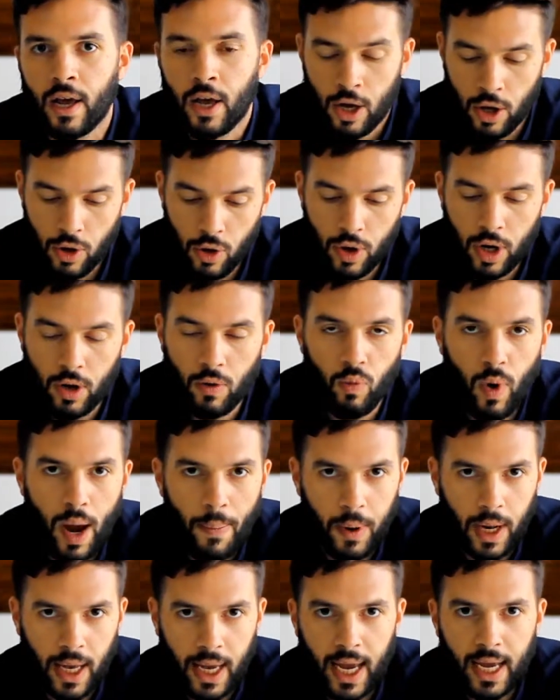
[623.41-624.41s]
You can
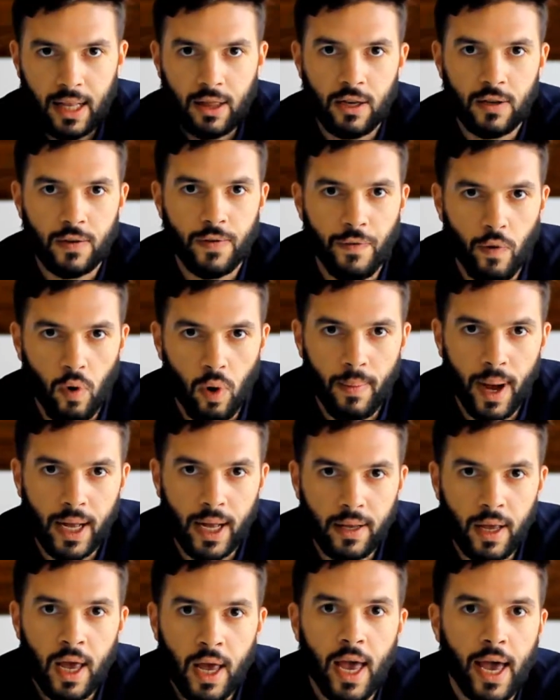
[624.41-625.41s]
replicate this
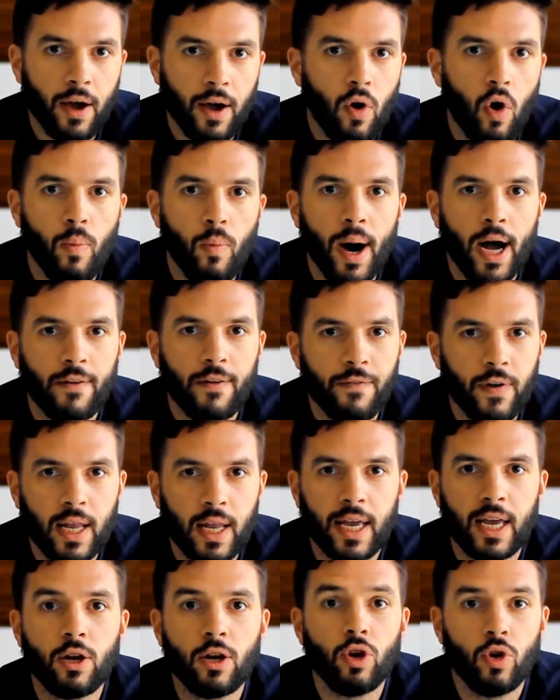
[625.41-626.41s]
format and go about filling
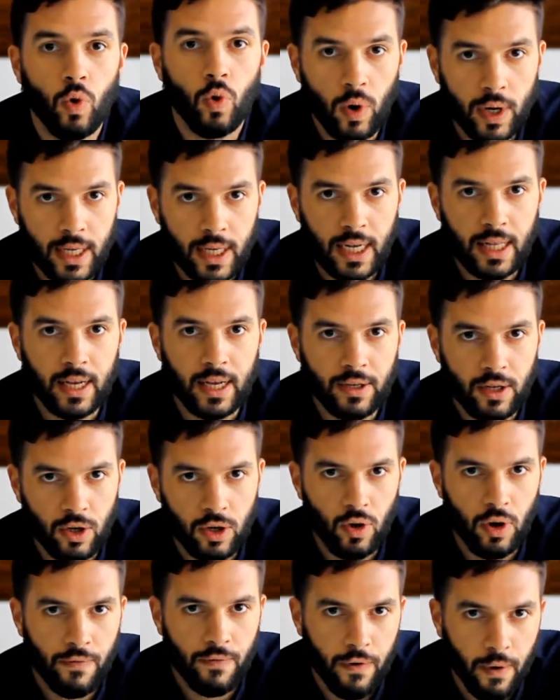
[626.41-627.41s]
in your details and
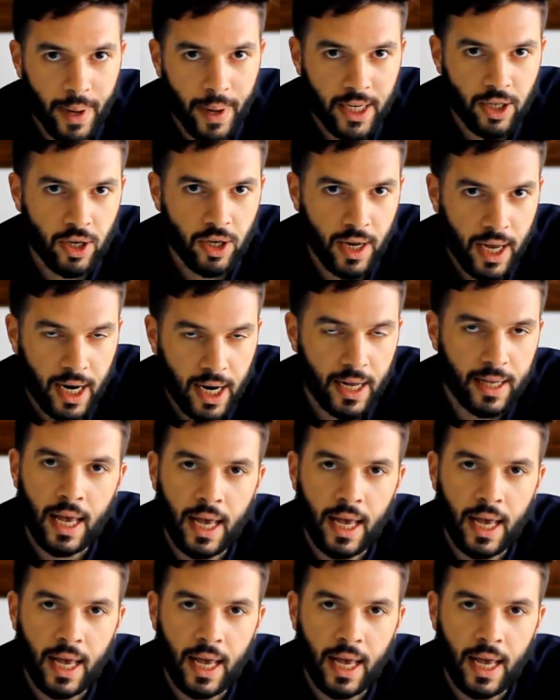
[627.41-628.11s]
your information in it.